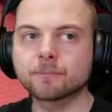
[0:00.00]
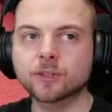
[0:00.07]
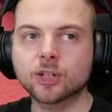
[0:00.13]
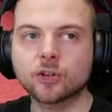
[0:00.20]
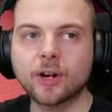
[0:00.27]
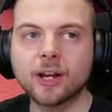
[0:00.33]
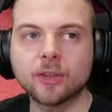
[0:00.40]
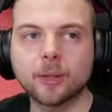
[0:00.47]

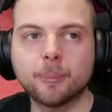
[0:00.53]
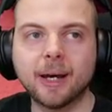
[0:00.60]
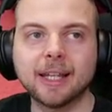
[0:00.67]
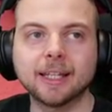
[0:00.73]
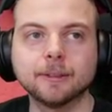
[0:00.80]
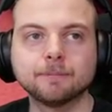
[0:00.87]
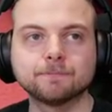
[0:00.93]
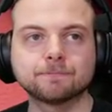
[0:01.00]
Great on the
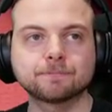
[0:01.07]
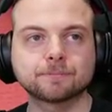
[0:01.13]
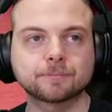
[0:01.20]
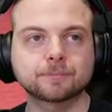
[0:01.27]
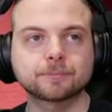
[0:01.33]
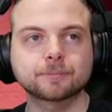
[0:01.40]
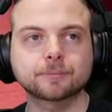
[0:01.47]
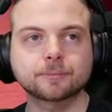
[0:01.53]
palate.
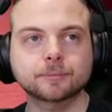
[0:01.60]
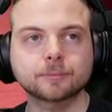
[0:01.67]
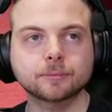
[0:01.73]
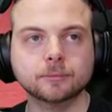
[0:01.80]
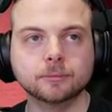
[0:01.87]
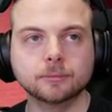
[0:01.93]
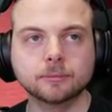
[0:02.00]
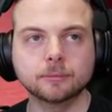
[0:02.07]

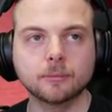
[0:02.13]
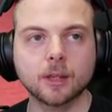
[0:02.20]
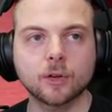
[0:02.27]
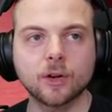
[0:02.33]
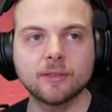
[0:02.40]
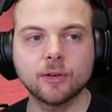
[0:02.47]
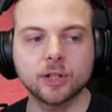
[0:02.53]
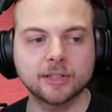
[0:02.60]

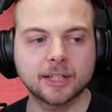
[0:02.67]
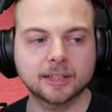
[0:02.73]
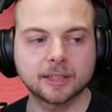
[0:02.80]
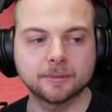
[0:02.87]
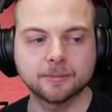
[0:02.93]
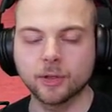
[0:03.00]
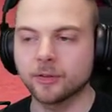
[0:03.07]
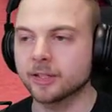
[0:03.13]
Great voice acting.
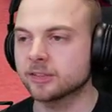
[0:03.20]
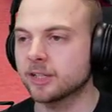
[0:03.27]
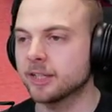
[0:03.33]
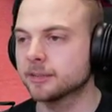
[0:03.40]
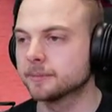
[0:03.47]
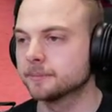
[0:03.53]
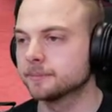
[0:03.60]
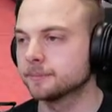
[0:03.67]
Yo, thanks,
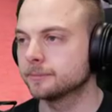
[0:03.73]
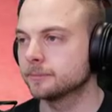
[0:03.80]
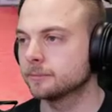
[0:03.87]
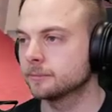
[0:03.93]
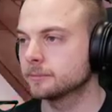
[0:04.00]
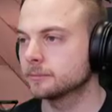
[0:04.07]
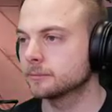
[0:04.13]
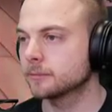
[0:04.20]
guys.
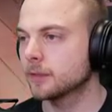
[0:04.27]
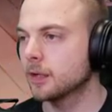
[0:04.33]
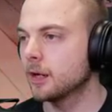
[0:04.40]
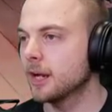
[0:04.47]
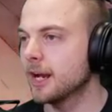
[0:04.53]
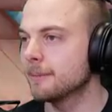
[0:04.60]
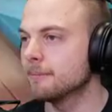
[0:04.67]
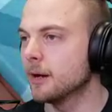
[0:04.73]
All
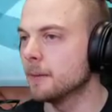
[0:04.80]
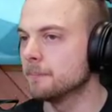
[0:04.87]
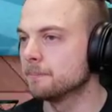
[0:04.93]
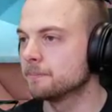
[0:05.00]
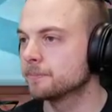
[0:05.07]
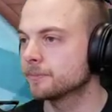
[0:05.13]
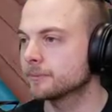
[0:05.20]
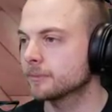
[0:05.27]
right, Mum.
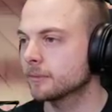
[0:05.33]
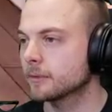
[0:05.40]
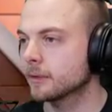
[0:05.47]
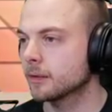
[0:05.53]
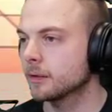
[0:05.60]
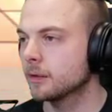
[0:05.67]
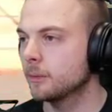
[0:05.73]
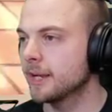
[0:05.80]

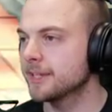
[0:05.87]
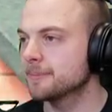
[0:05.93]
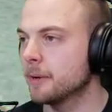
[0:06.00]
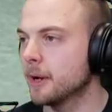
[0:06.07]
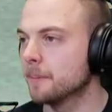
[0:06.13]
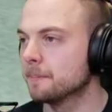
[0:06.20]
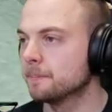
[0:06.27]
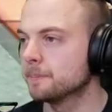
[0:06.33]
Where's
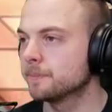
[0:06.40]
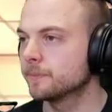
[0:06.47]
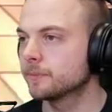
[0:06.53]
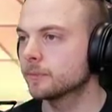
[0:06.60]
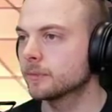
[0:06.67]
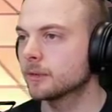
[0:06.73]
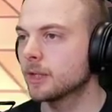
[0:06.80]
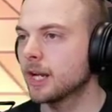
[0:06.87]
Mum?
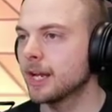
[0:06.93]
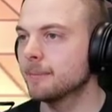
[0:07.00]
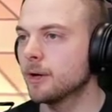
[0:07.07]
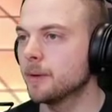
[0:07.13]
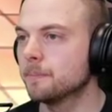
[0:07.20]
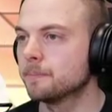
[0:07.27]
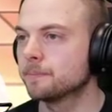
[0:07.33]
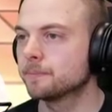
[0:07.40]
Hi,
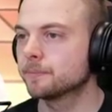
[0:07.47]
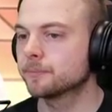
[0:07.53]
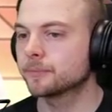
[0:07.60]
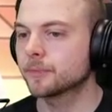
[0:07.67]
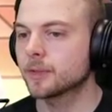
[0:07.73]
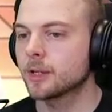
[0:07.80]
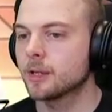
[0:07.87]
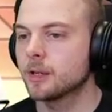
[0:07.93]
Mum.
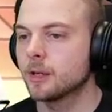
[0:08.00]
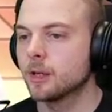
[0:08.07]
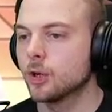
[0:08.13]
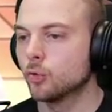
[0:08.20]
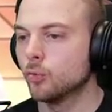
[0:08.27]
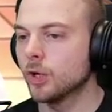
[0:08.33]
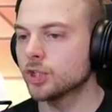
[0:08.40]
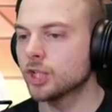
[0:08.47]

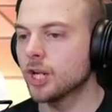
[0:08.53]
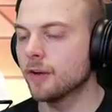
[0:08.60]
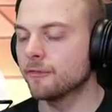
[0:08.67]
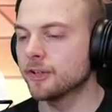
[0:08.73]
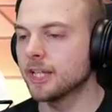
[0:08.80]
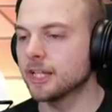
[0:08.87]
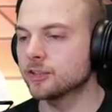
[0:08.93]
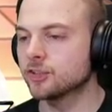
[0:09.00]
Rushing off
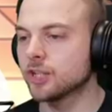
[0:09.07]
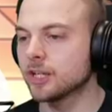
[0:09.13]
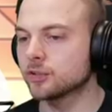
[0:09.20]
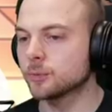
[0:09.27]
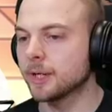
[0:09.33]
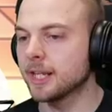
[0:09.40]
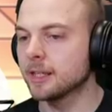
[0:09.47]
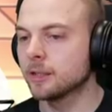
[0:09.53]
in that state,
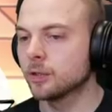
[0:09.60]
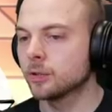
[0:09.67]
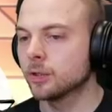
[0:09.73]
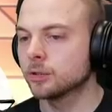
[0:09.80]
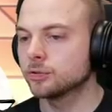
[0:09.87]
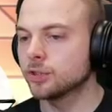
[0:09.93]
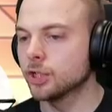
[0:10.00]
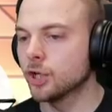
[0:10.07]
Squiddy.
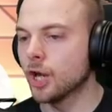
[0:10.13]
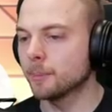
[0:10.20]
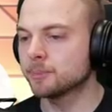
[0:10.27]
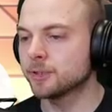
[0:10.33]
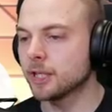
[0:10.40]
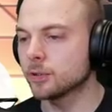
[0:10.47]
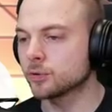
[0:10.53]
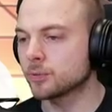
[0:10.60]
Did Hop
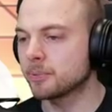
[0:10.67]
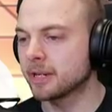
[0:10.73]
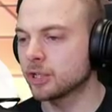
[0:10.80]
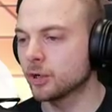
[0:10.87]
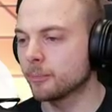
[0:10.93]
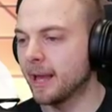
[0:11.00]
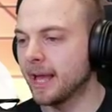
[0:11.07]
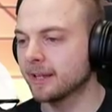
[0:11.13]
say you should bring
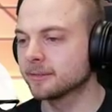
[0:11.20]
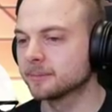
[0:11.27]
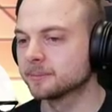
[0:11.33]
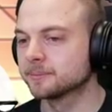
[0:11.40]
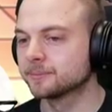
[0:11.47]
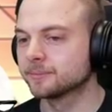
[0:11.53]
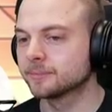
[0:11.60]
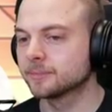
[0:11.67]
your bag?
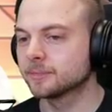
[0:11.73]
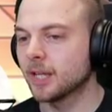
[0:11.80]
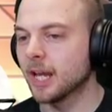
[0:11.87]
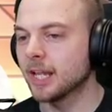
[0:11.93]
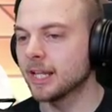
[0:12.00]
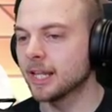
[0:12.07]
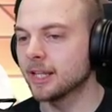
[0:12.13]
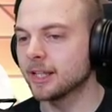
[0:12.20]

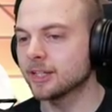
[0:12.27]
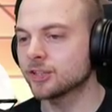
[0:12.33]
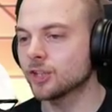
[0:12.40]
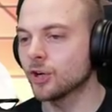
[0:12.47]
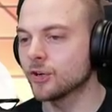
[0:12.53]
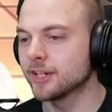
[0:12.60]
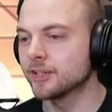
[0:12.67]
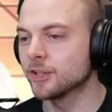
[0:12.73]
I
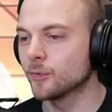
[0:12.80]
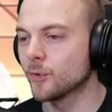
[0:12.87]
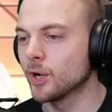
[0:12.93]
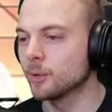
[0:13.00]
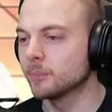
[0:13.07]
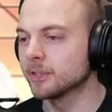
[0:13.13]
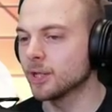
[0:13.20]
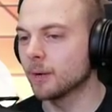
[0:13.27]
saw it in your
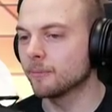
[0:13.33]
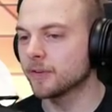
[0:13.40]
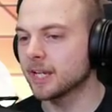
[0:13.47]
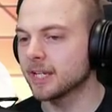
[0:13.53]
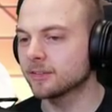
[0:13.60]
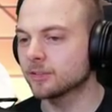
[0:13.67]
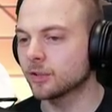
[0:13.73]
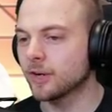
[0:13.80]
room, and don't
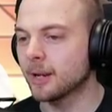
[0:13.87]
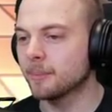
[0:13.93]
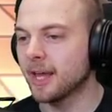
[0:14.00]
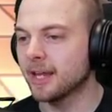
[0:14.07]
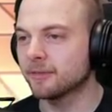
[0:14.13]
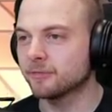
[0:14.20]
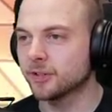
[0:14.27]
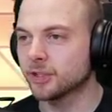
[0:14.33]
forget to grab a
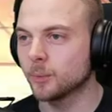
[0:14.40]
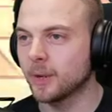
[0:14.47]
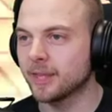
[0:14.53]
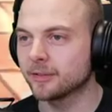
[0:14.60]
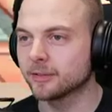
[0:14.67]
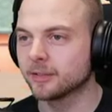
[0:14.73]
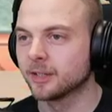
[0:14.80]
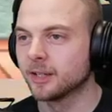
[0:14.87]
hat for the weather.